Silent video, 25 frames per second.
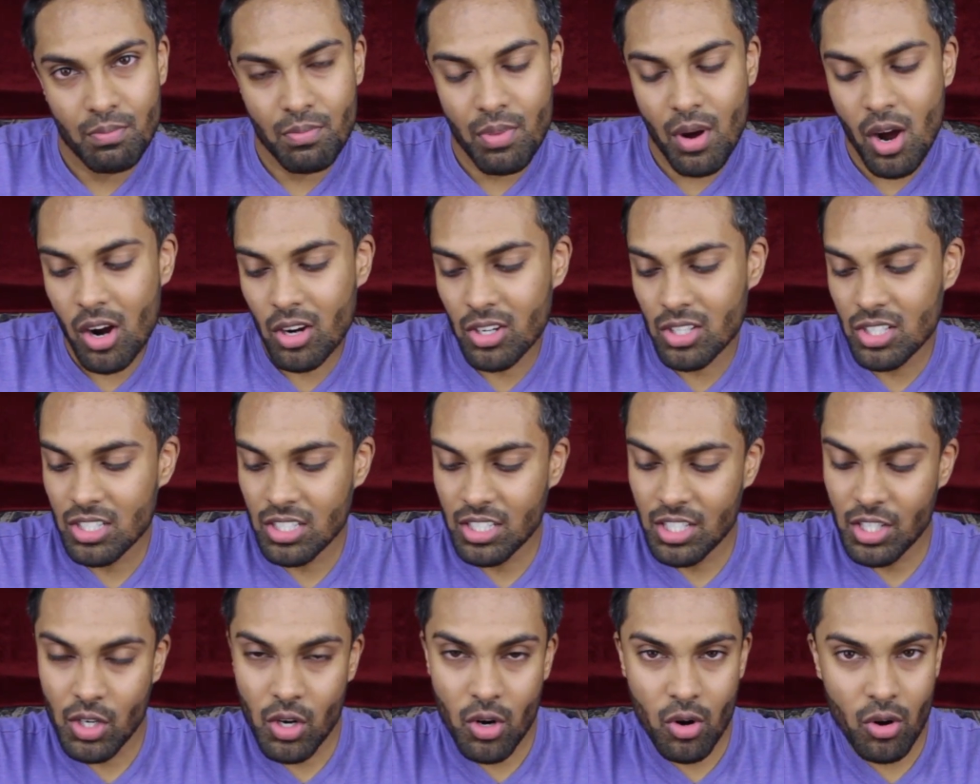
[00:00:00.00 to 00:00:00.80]

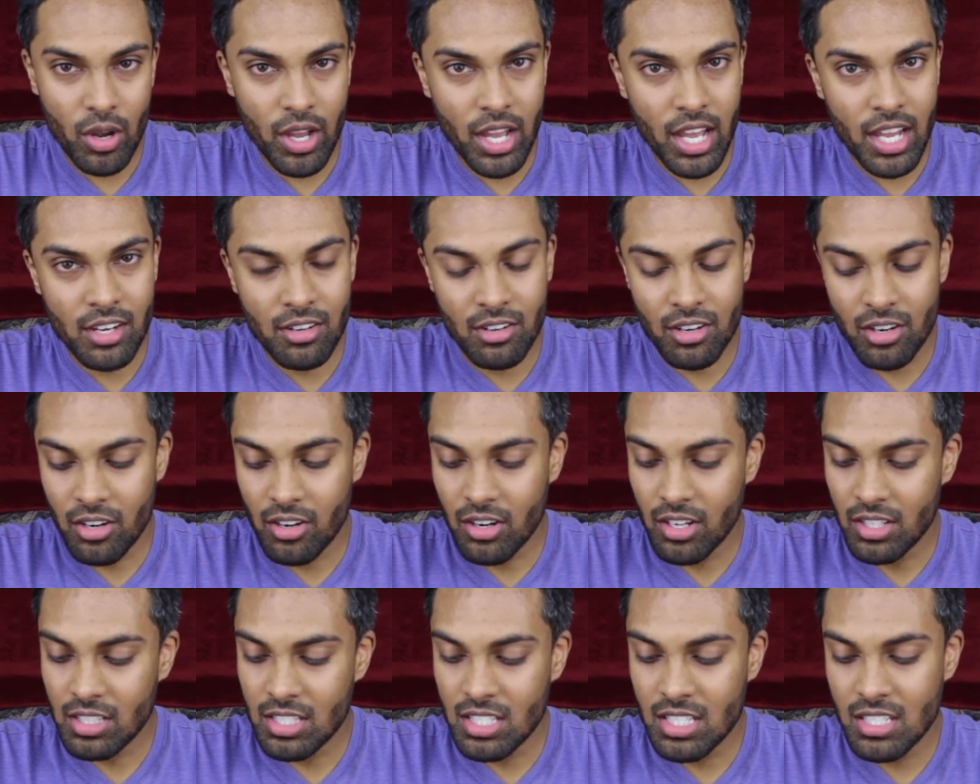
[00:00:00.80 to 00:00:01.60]
parsley,
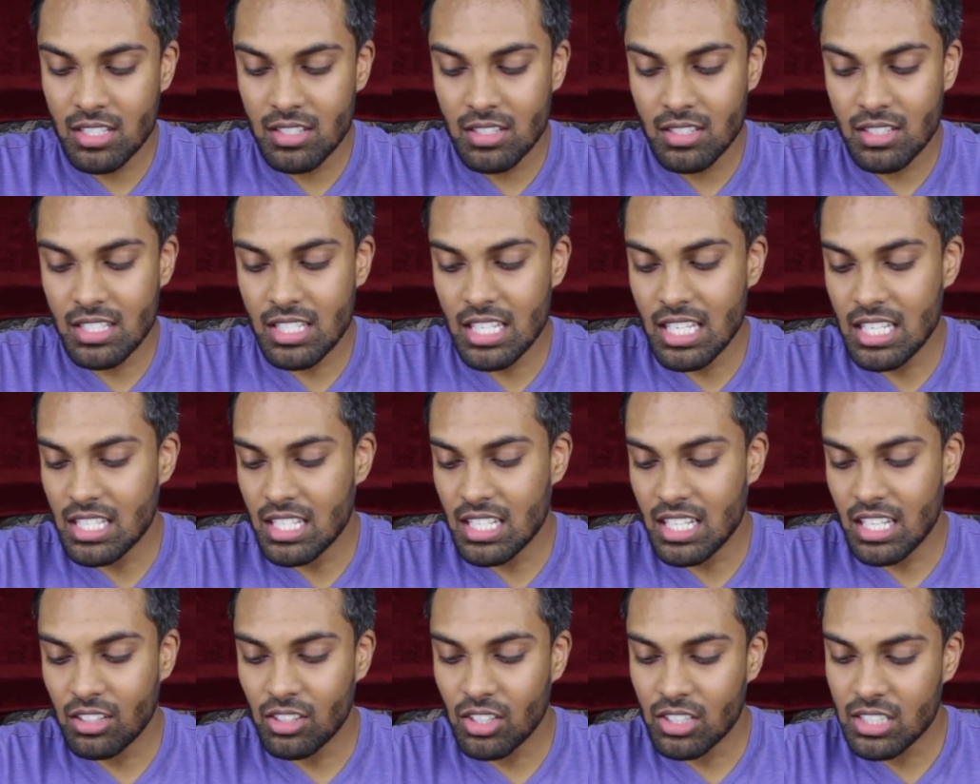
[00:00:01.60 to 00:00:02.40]
coriander, and seasoning.